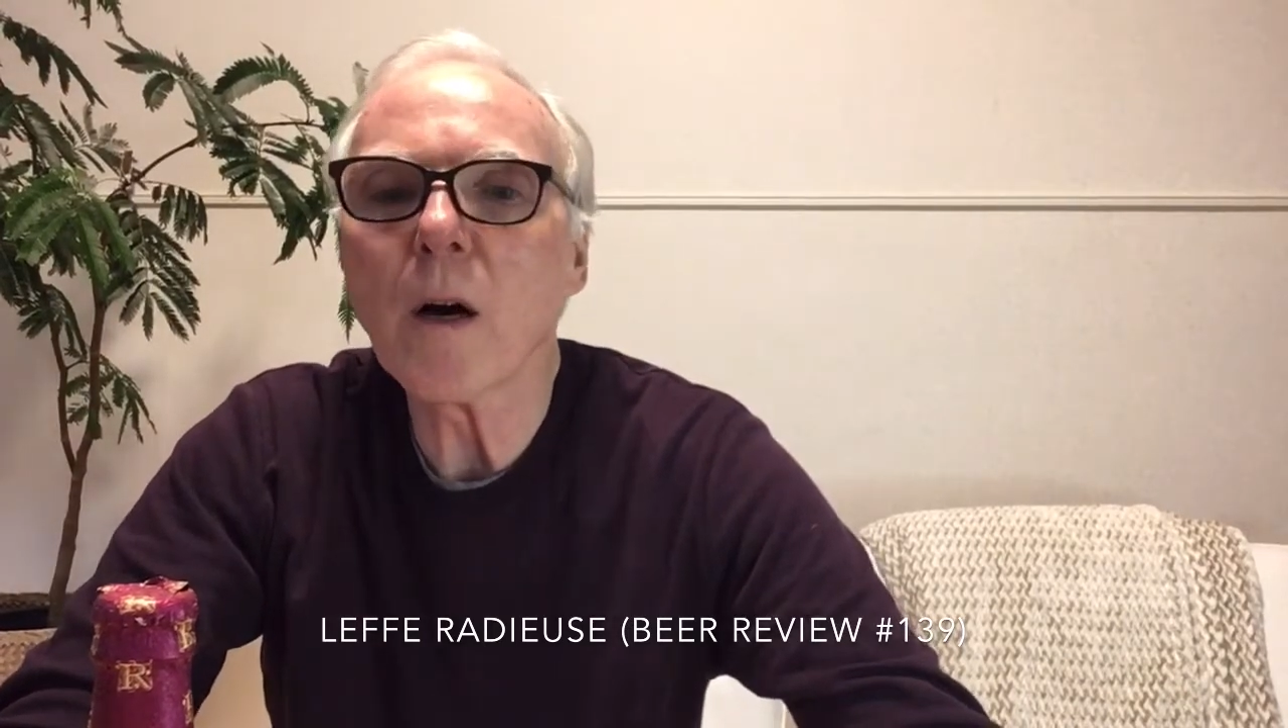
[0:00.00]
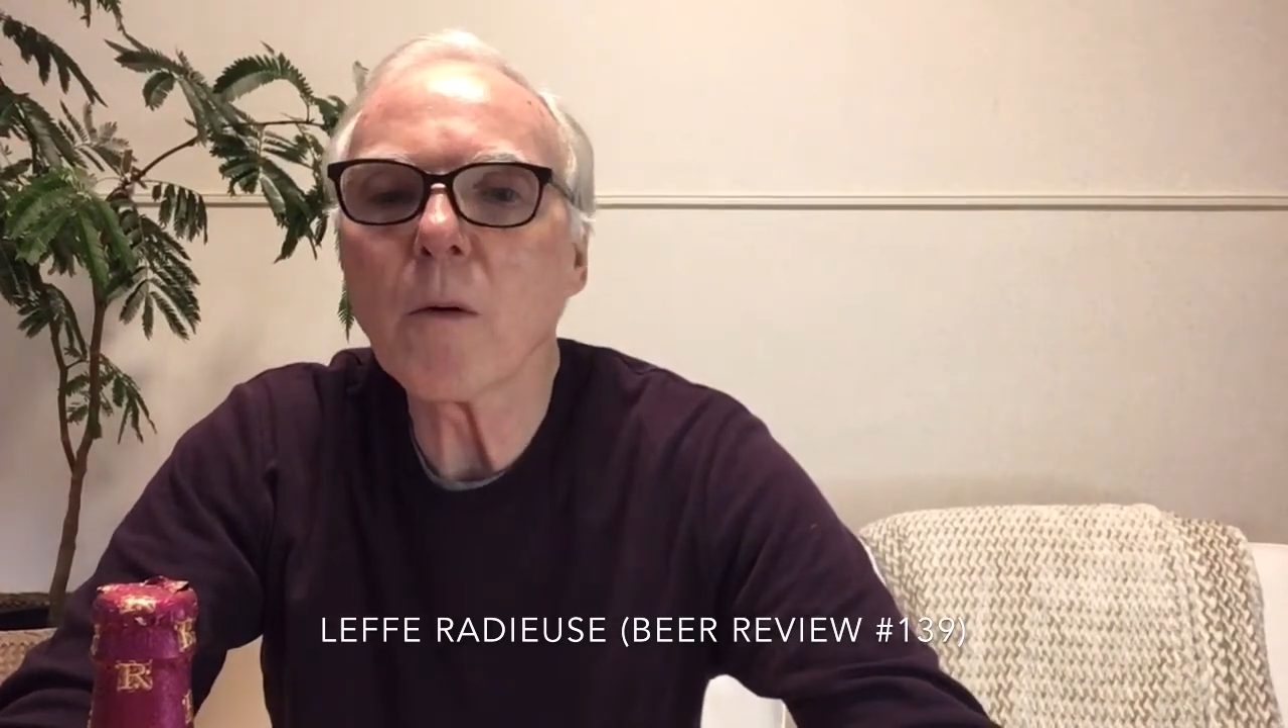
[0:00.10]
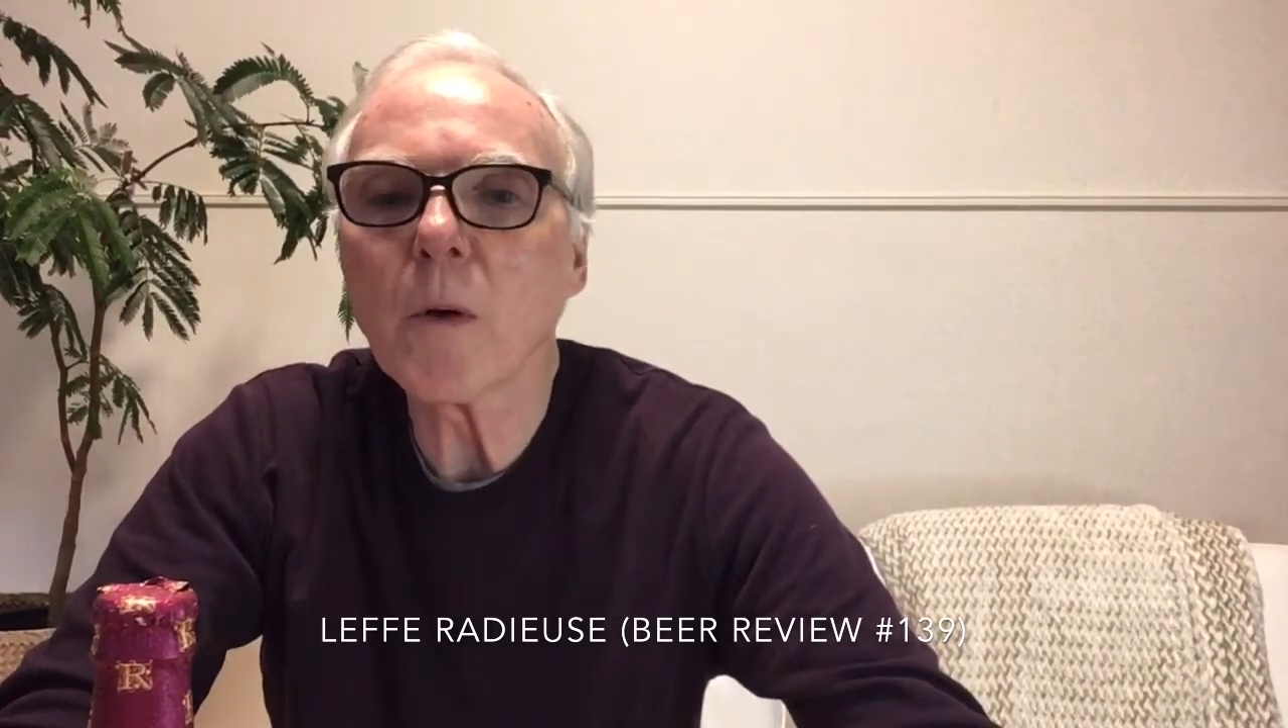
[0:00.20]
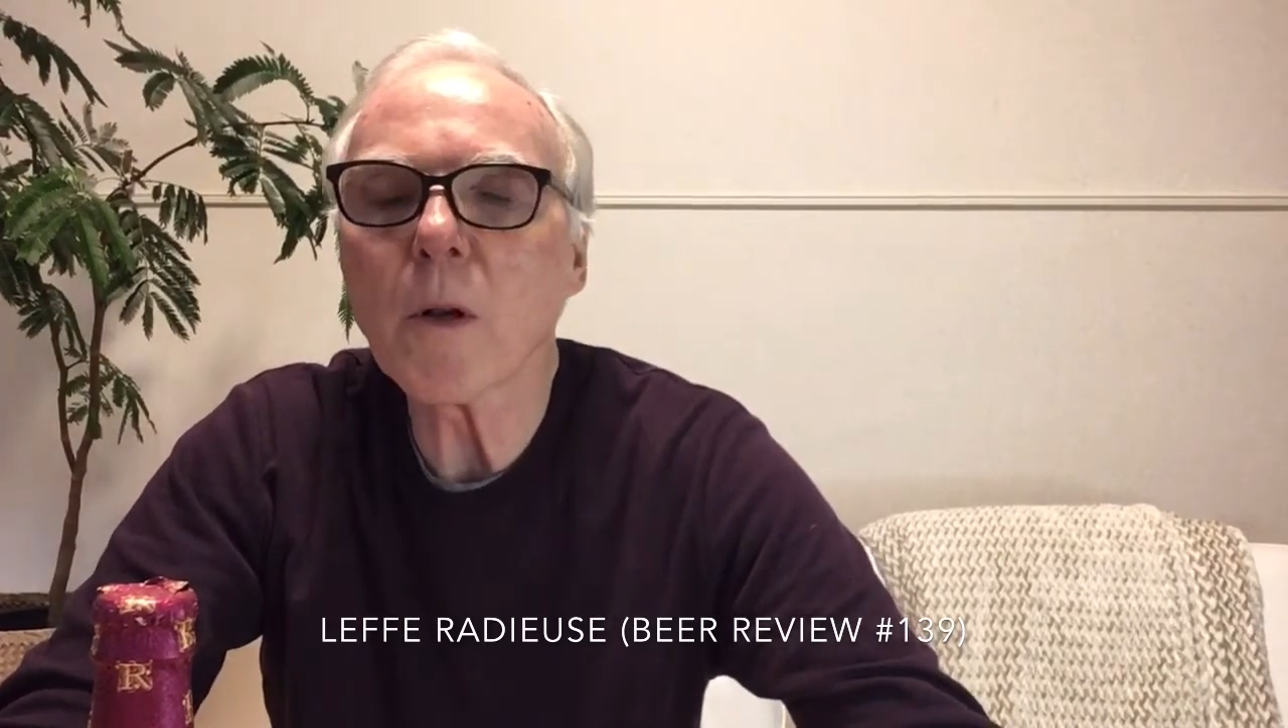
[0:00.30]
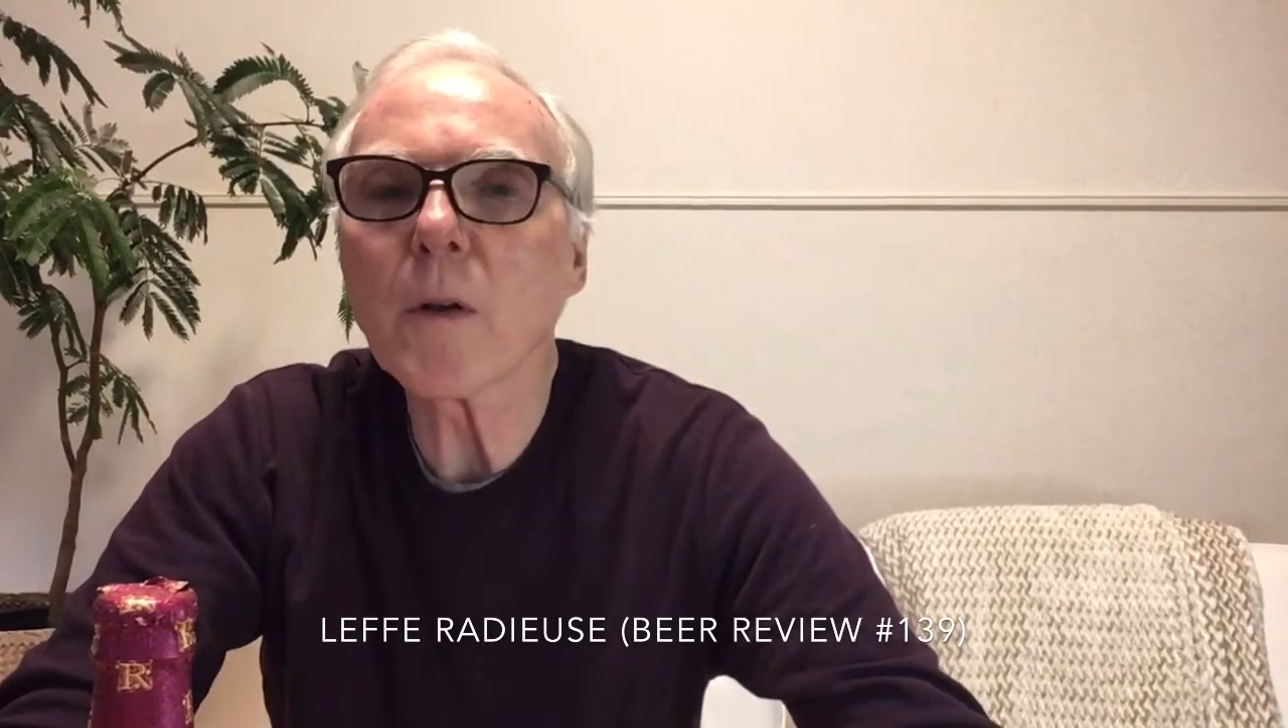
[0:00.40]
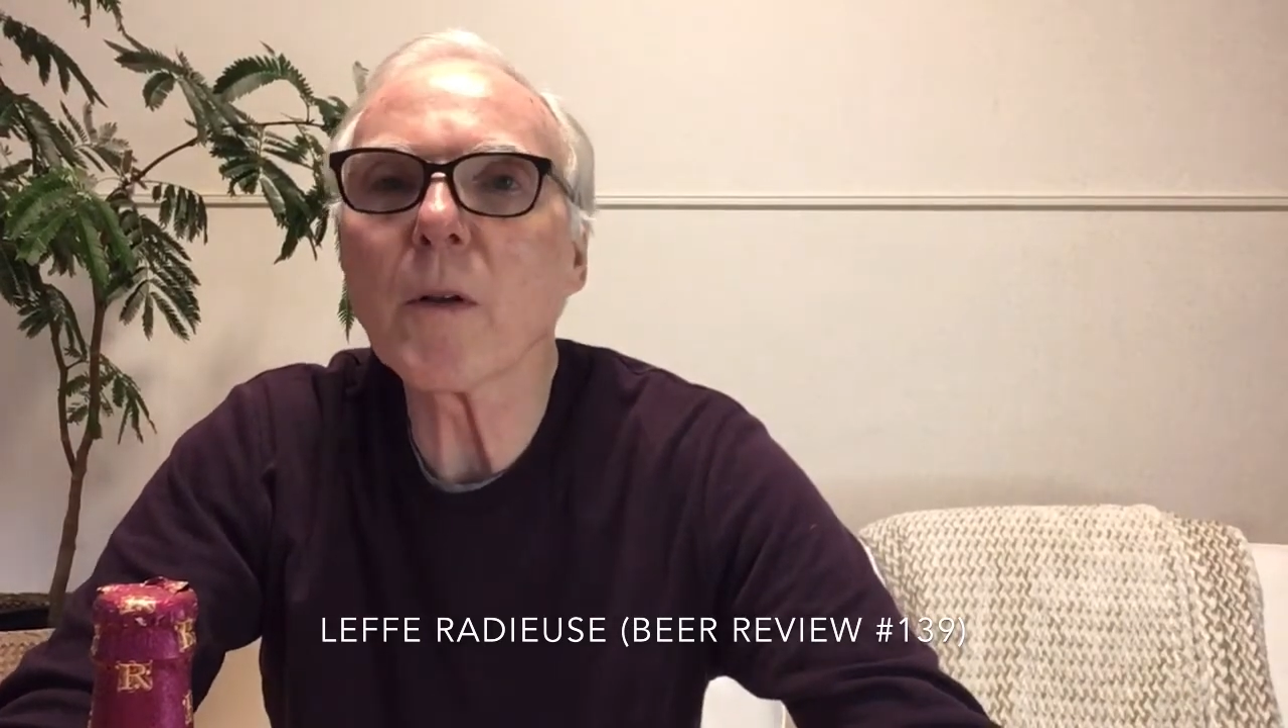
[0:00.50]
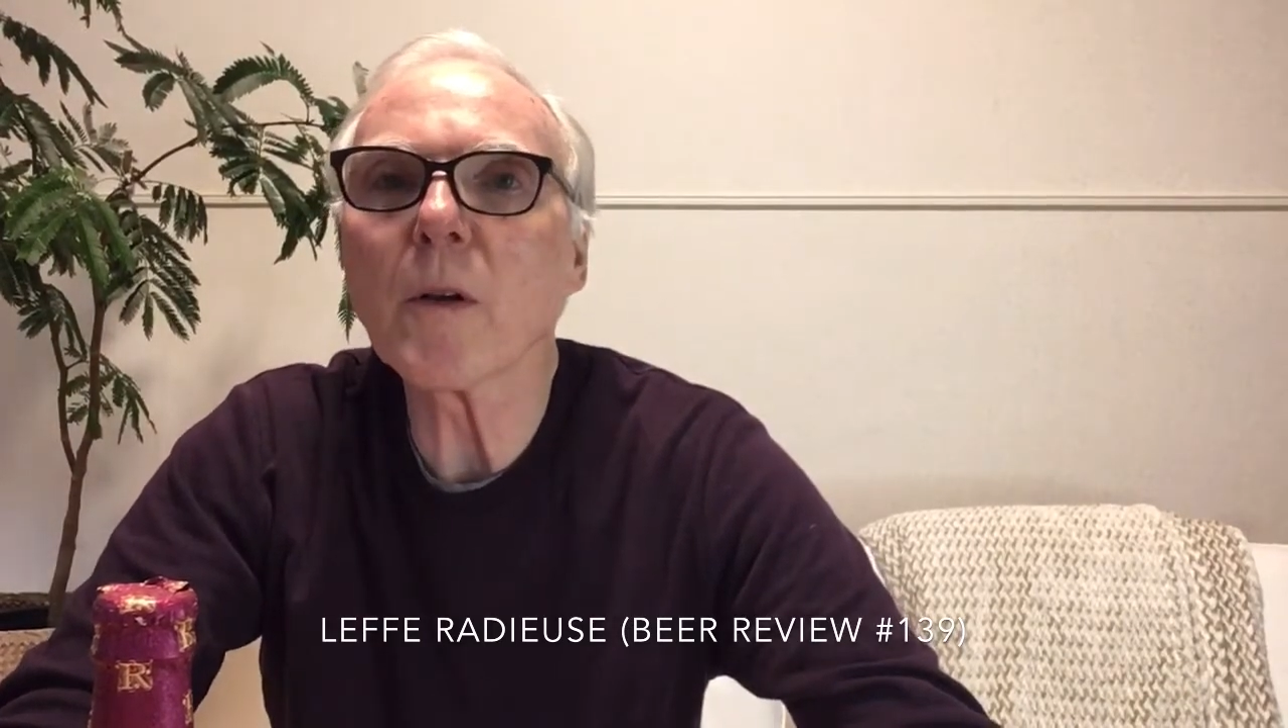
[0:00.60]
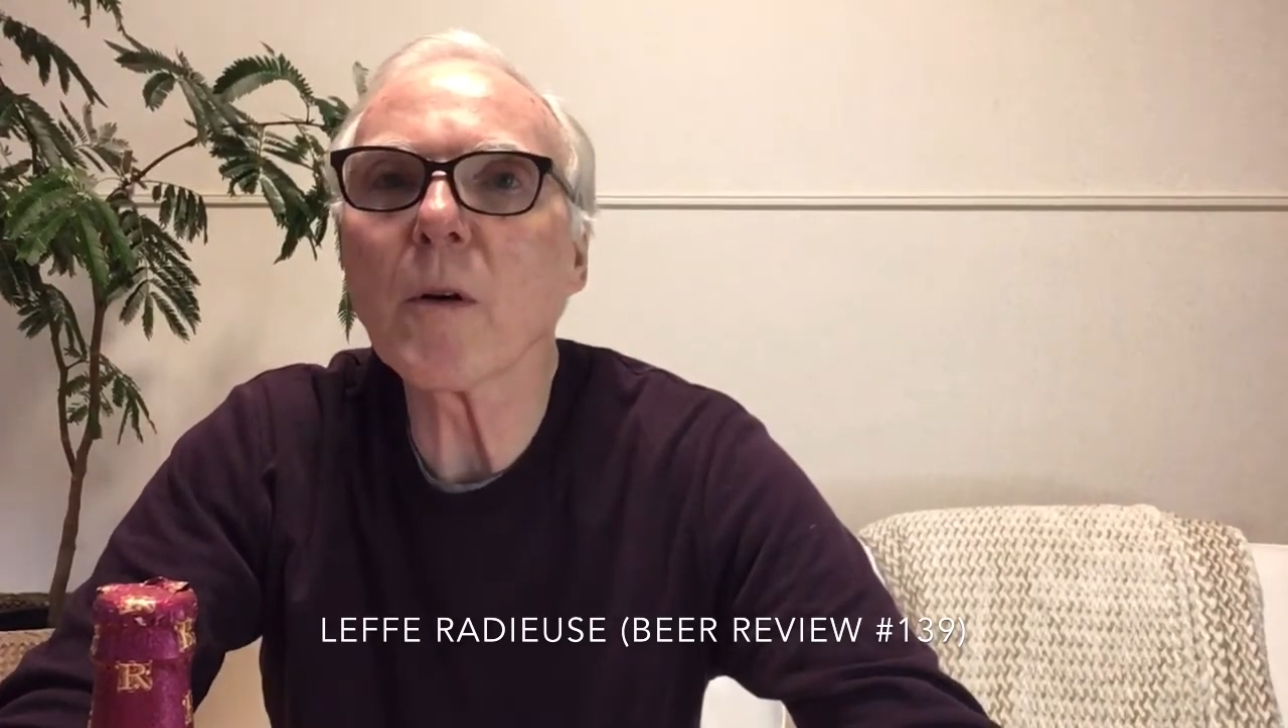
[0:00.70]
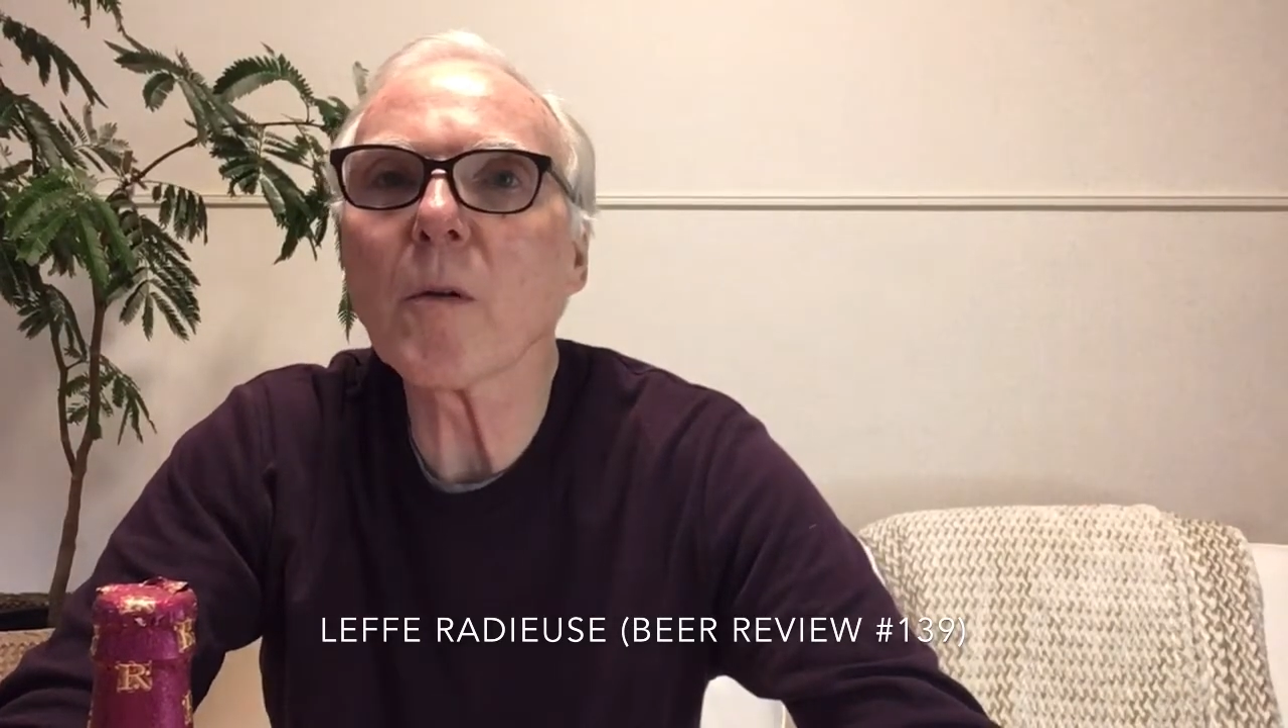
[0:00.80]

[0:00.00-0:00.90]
We looked at their